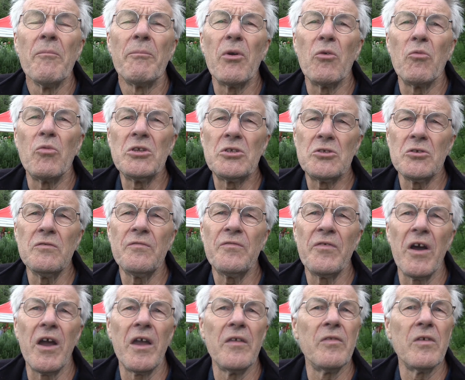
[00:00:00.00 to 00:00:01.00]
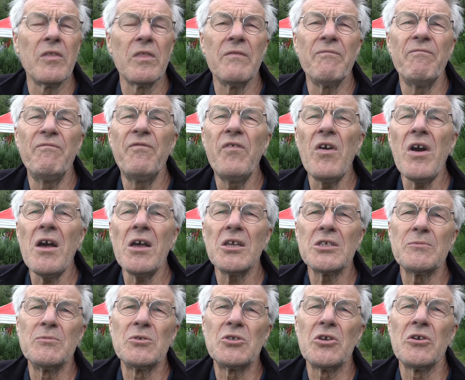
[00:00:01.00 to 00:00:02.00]
But we do find that the
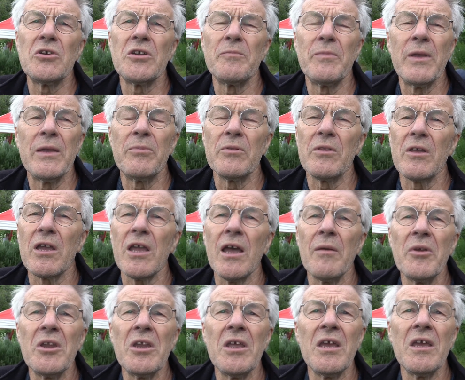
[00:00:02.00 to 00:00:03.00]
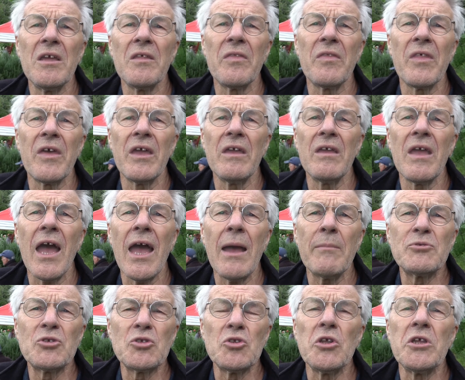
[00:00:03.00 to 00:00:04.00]
vast majority of people that come in here, they
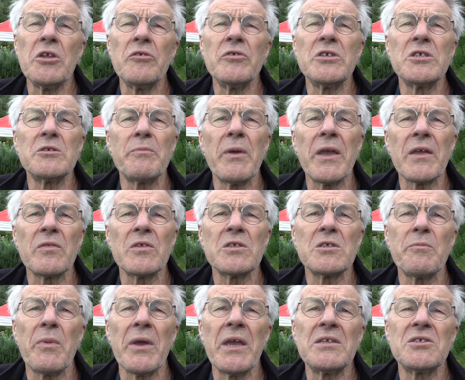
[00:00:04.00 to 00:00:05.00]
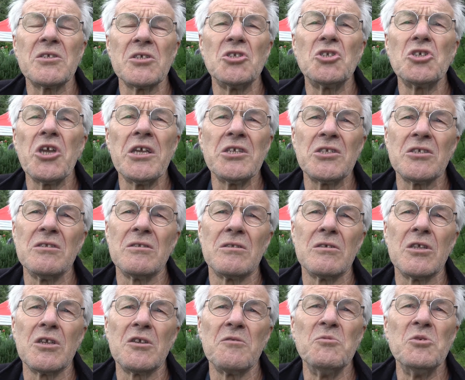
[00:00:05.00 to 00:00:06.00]
absolutely respect the space adjacent
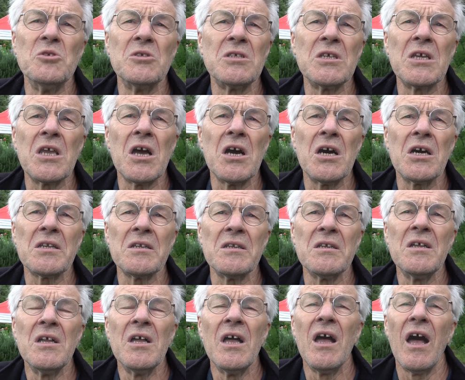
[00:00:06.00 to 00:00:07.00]
to the community garden,